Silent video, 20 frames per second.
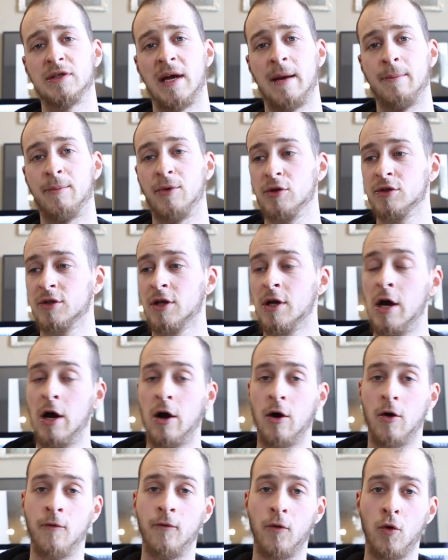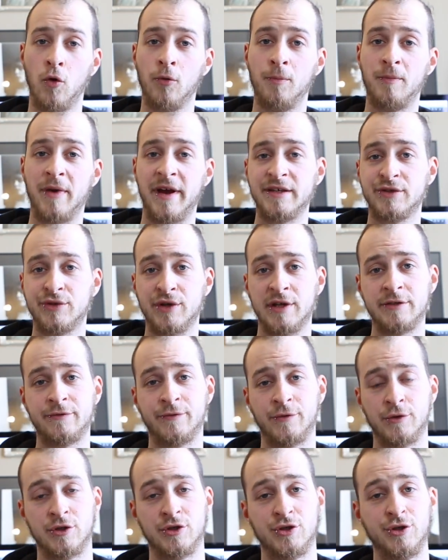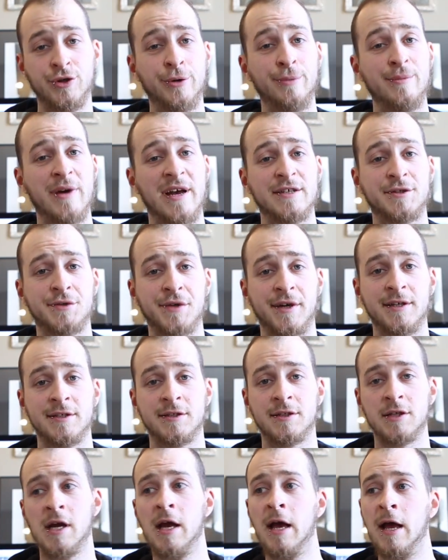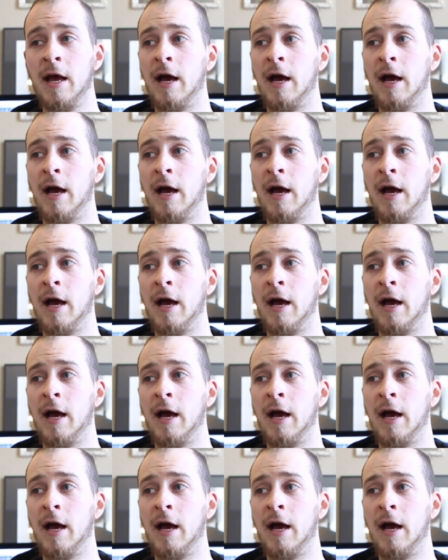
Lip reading: examples of old bass strings versus new bass strings.